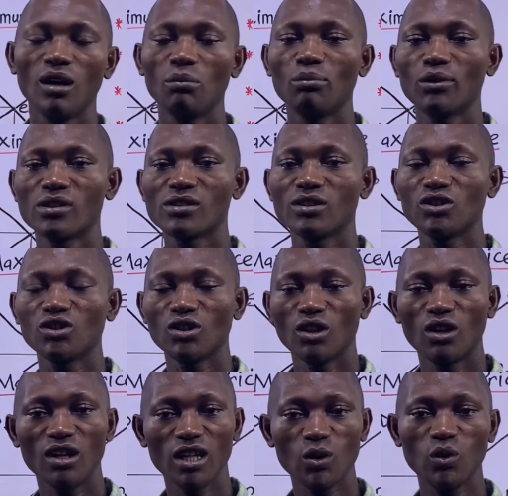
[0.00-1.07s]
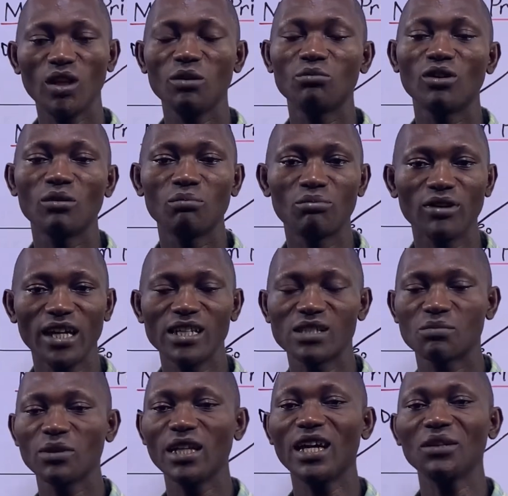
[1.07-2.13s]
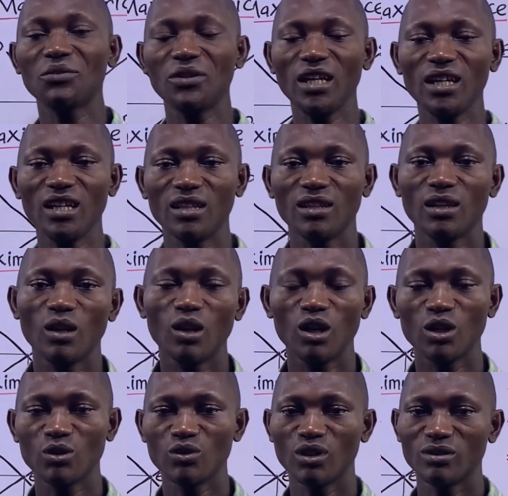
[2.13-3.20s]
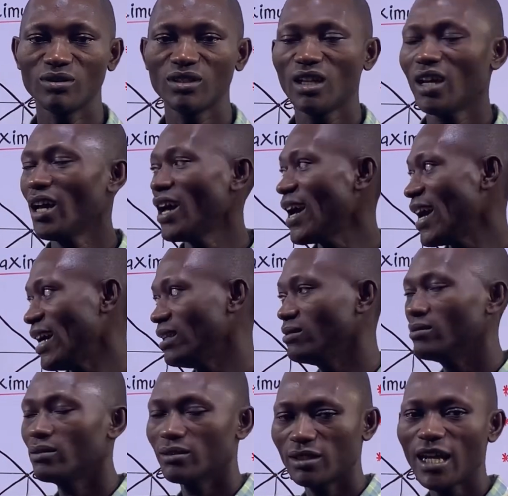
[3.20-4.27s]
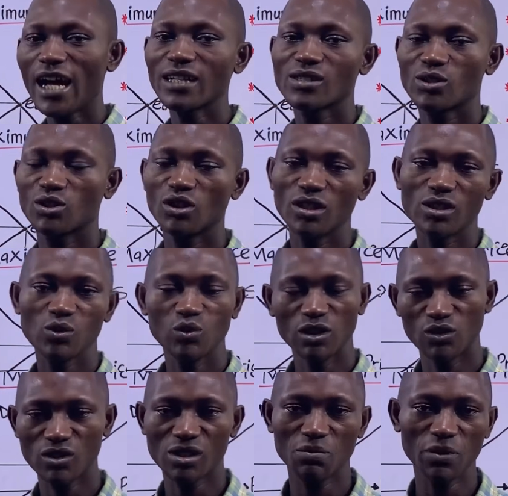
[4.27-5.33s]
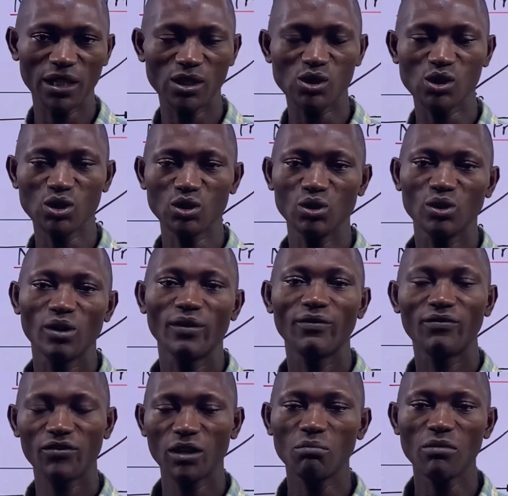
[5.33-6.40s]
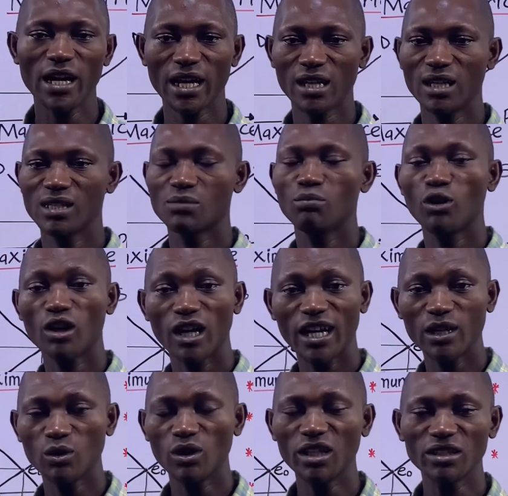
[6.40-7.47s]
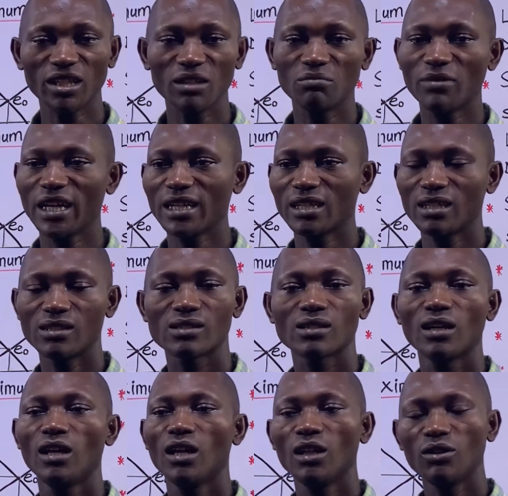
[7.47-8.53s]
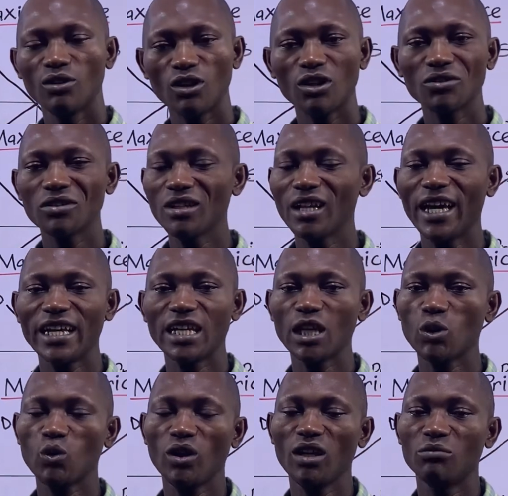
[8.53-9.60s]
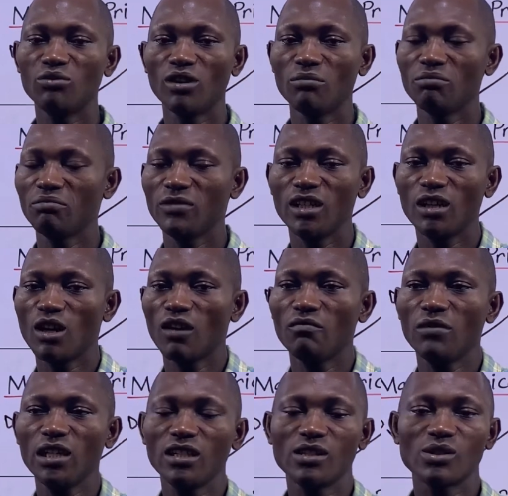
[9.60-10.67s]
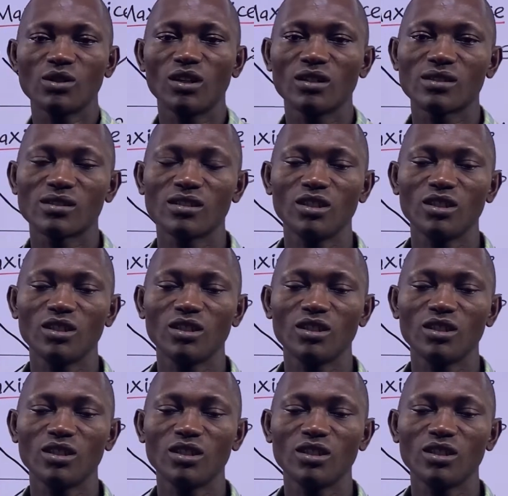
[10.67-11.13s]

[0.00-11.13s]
position or equilibrium price being attained in the long run. And that's just with respect to free markets. But regulated markets, nothing like equilibrium. The government is not,